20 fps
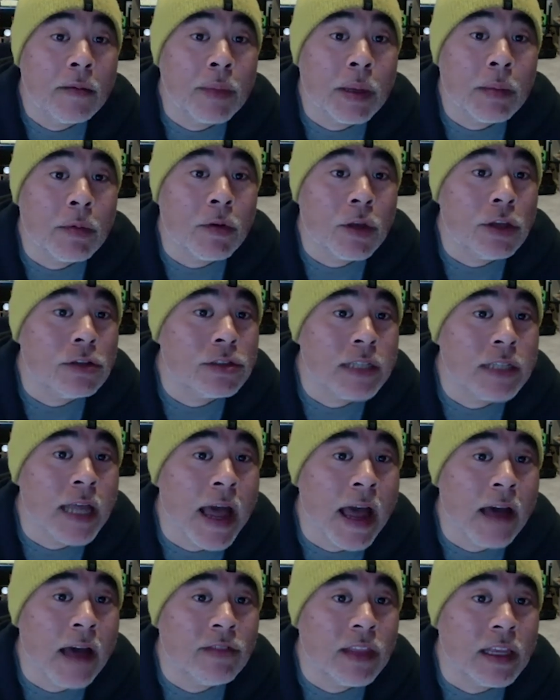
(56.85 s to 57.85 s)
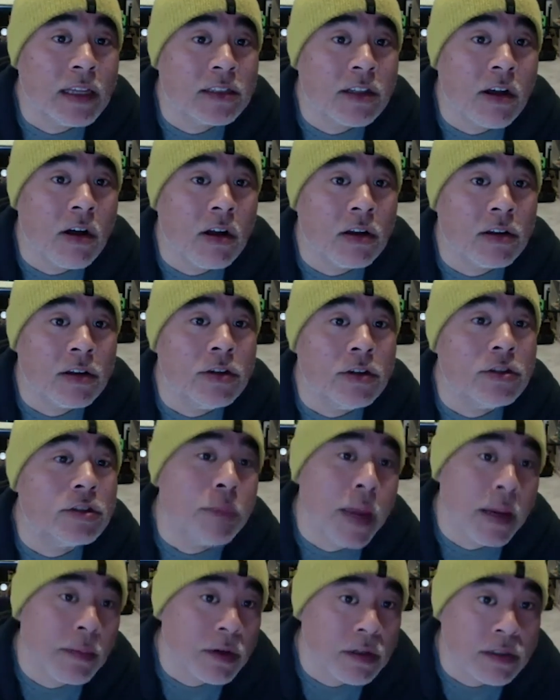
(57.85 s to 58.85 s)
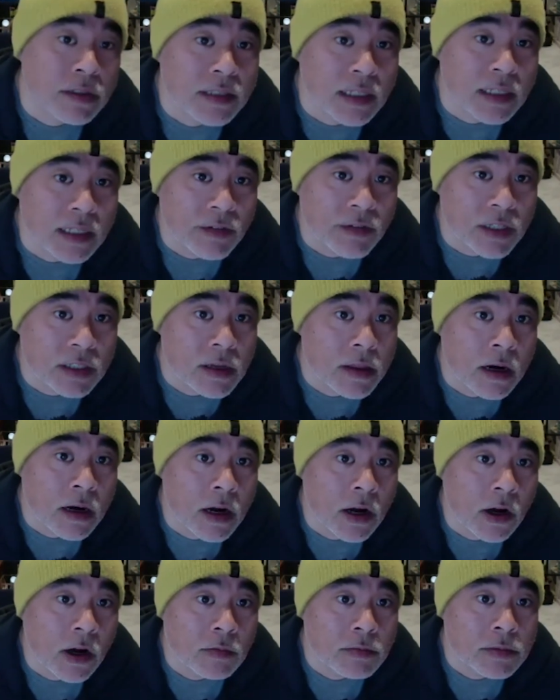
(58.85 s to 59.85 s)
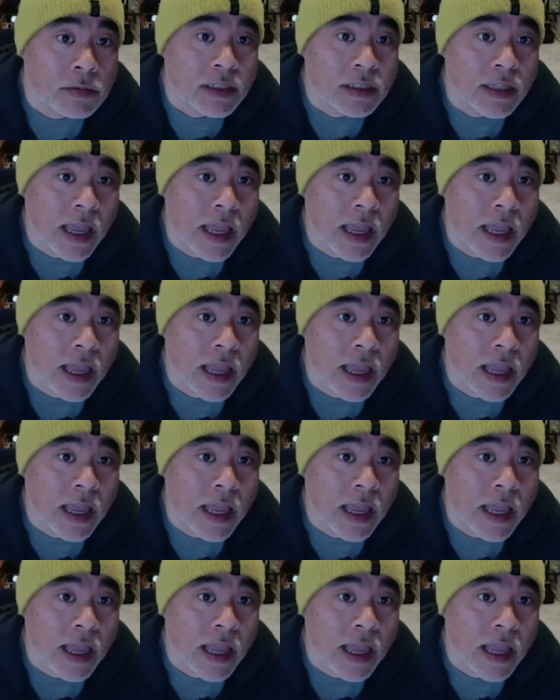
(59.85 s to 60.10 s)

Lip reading: people used to have things called newspapers delivered to their homes,